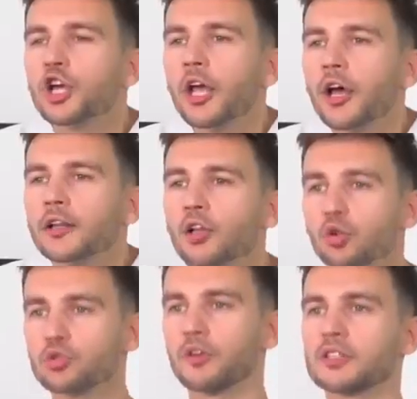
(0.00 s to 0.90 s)
whether you
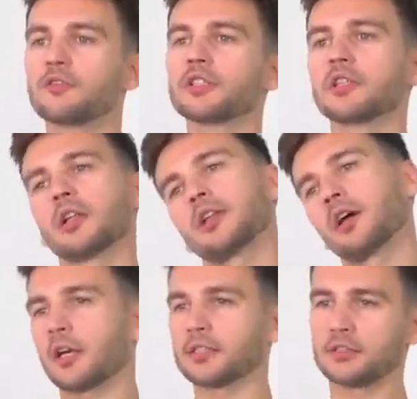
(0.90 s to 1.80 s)
have a long,
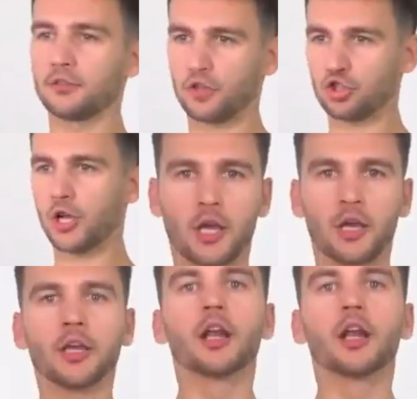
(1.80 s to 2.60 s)
beautiful neck